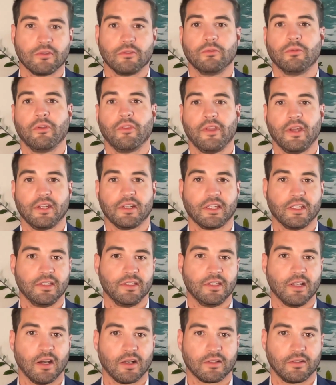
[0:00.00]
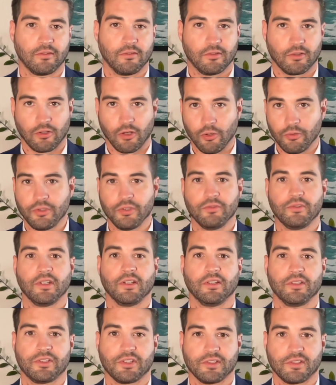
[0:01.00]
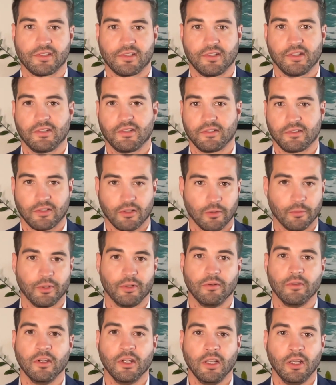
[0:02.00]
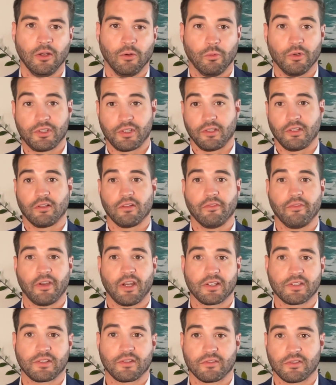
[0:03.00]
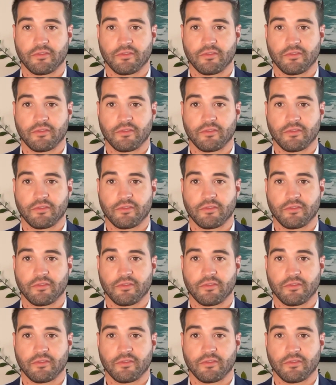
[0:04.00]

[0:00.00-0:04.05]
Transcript: who will then conduct their own due diligence to determine which of their investors,